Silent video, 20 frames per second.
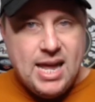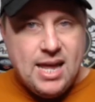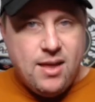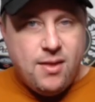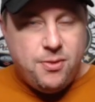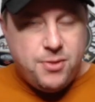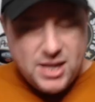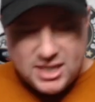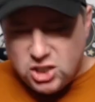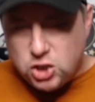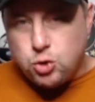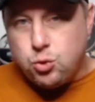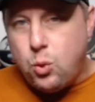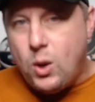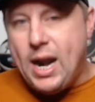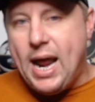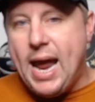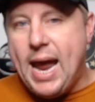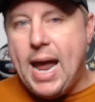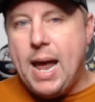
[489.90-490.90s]
This is
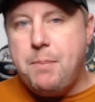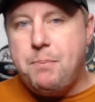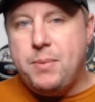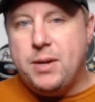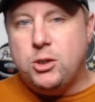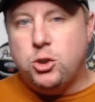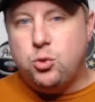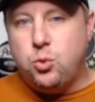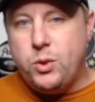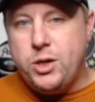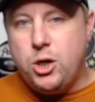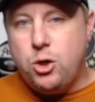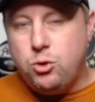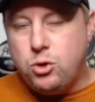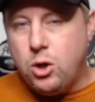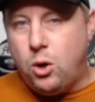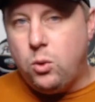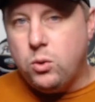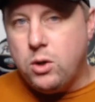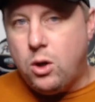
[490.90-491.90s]
what happens when you
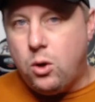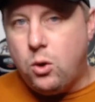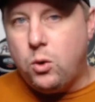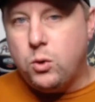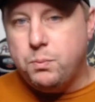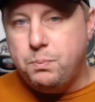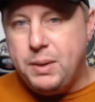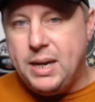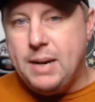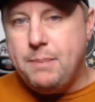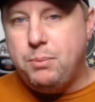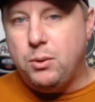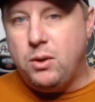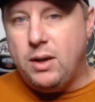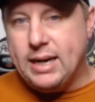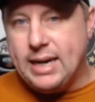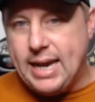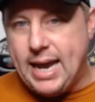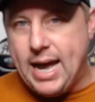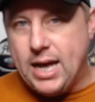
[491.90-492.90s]
don't hold people
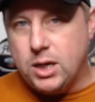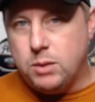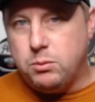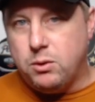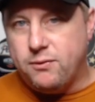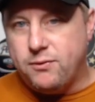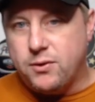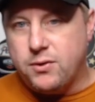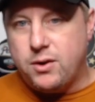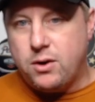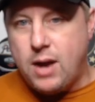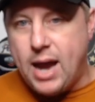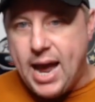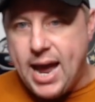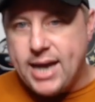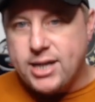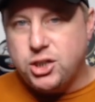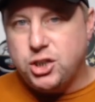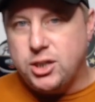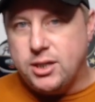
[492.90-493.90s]
accountable for their
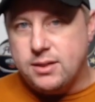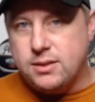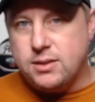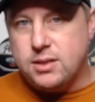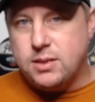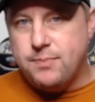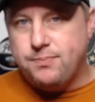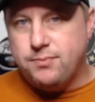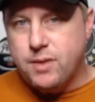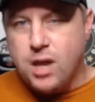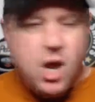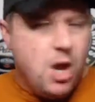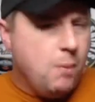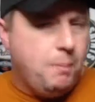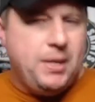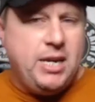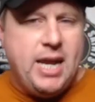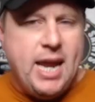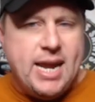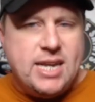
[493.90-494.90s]
actions.
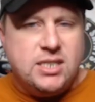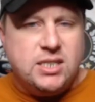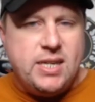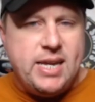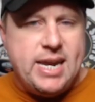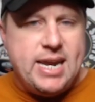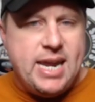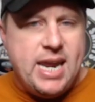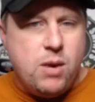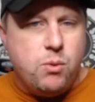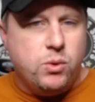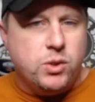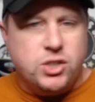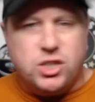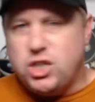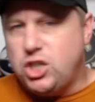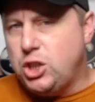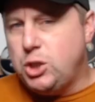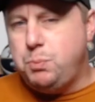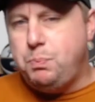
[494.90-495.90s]
But KC, he was
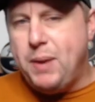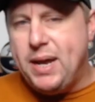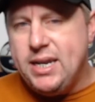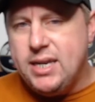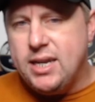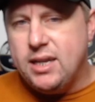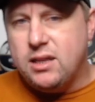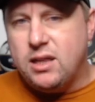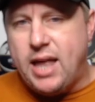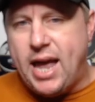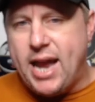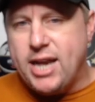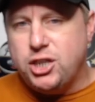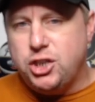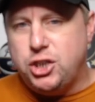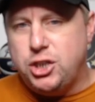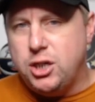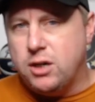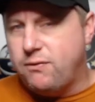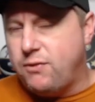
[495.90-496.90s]
suspended
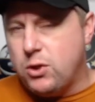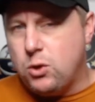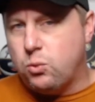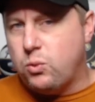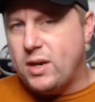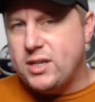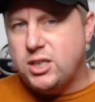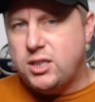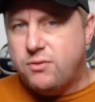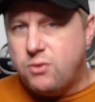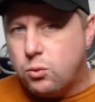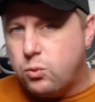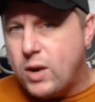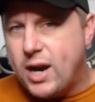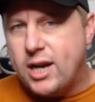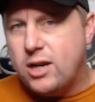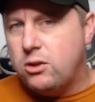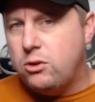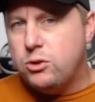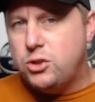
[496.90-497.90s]
last year for the rest of the
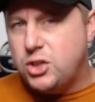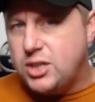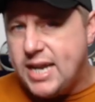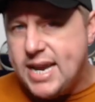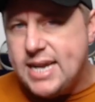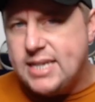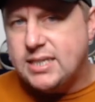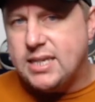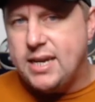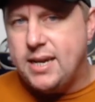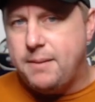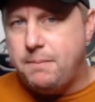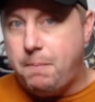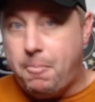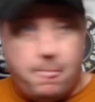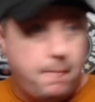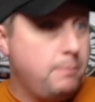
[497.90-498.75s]
regular season.